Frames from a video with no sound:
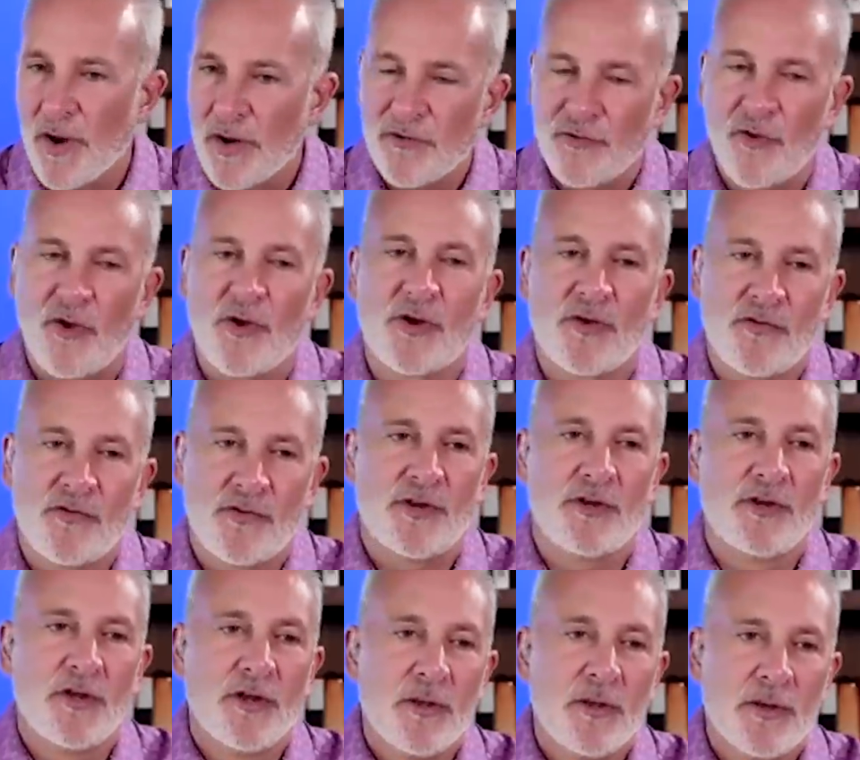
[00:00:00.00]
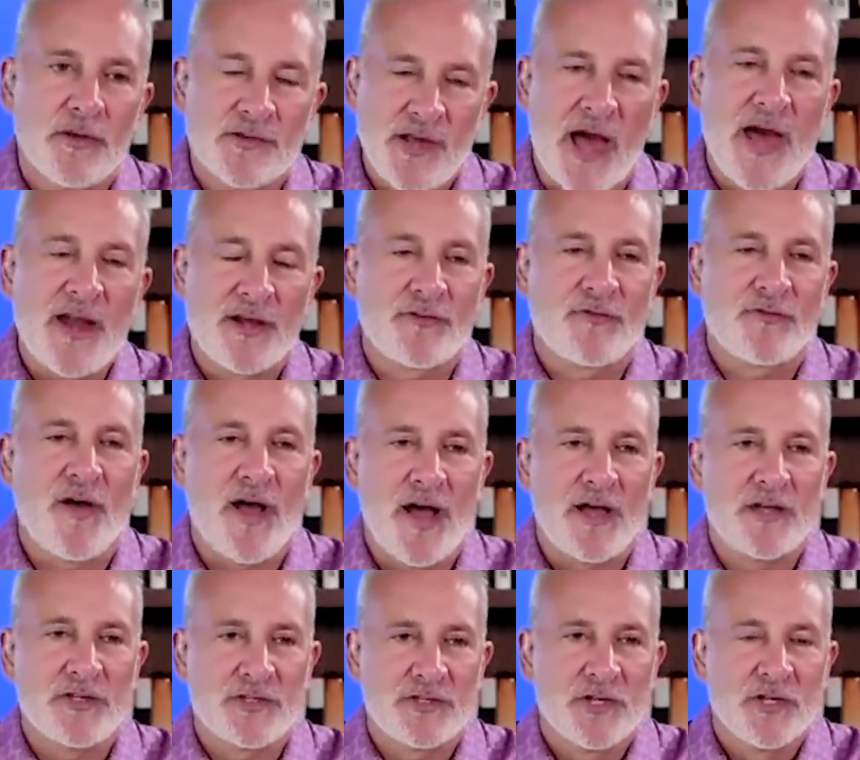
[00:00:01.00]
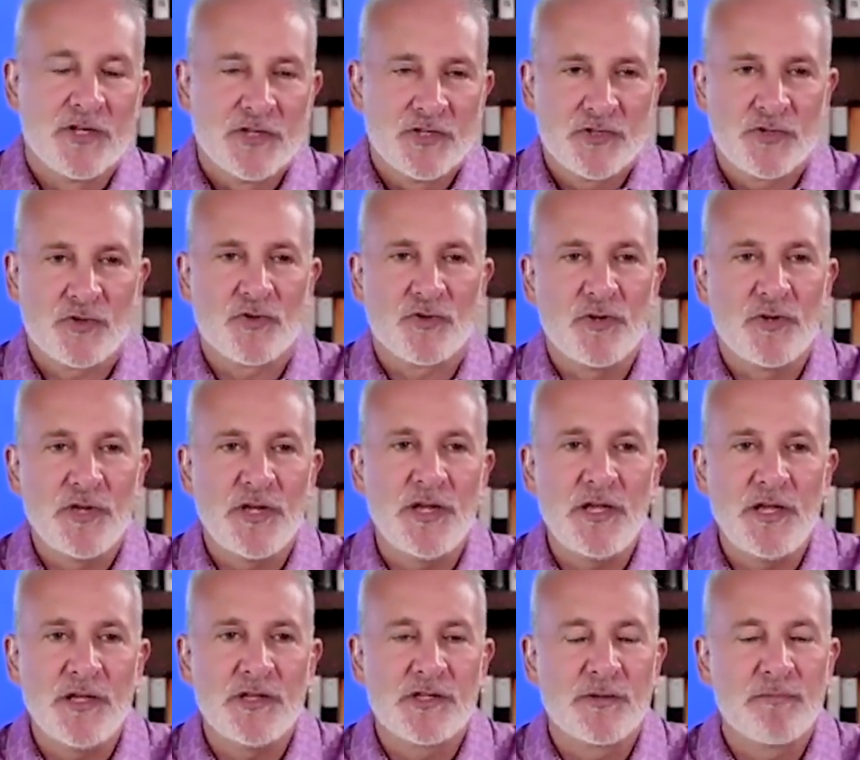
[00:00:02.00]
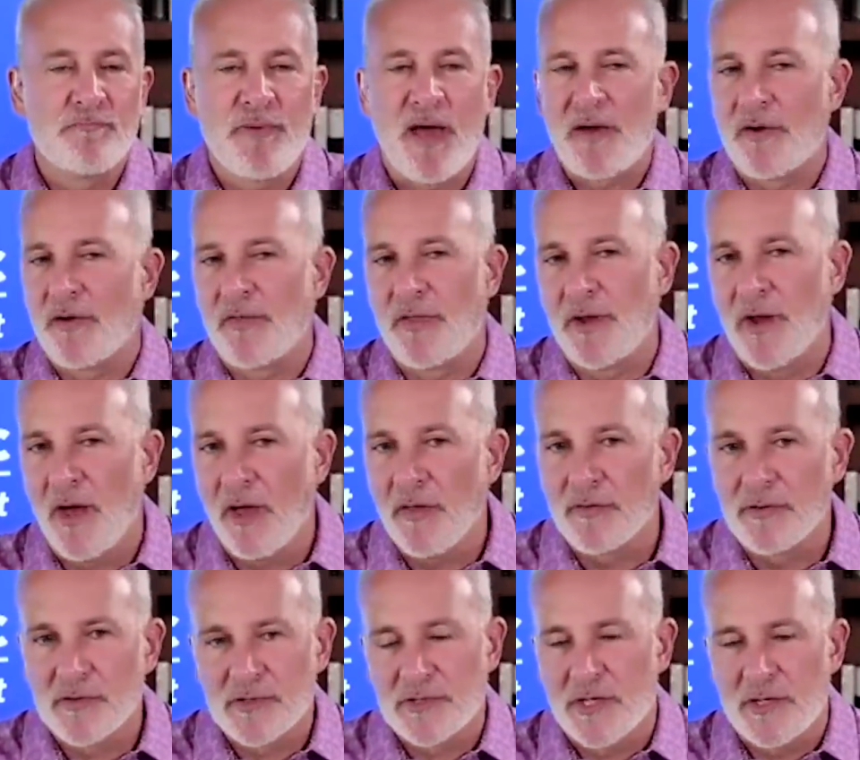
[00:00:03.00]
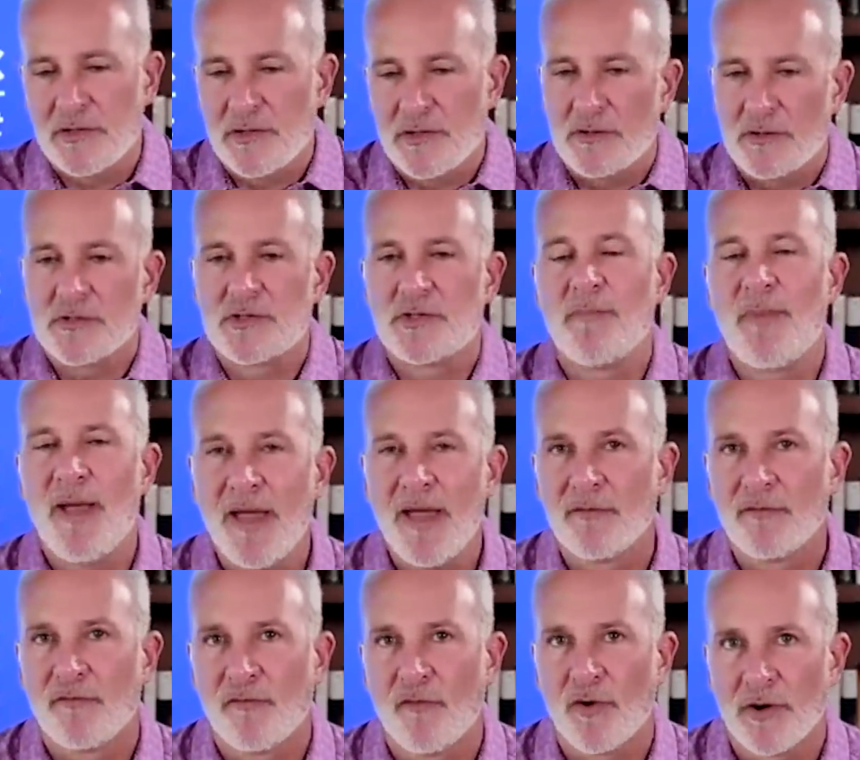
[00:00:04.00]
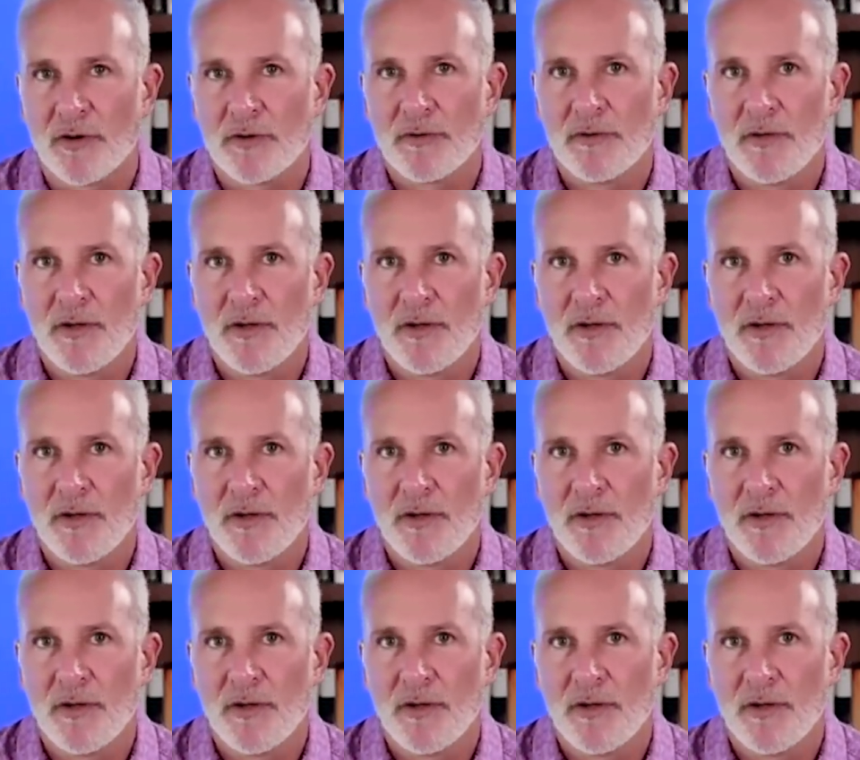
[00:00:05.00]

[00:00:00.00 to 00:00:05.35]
and as long as it satisfies certain needs better than others, then there's demand for it.